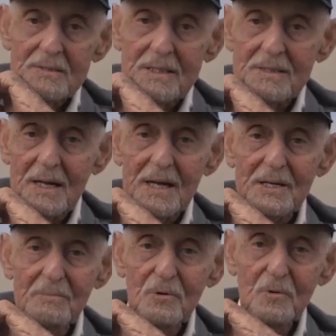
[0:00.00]
thing that I
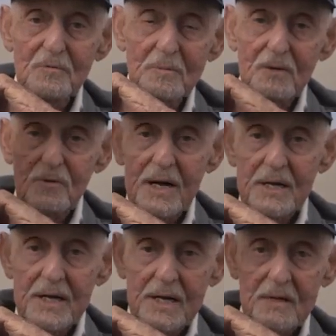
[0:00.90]
could move with my
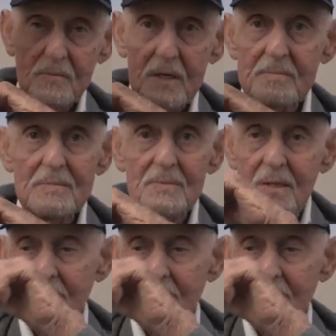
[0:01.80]
right hand,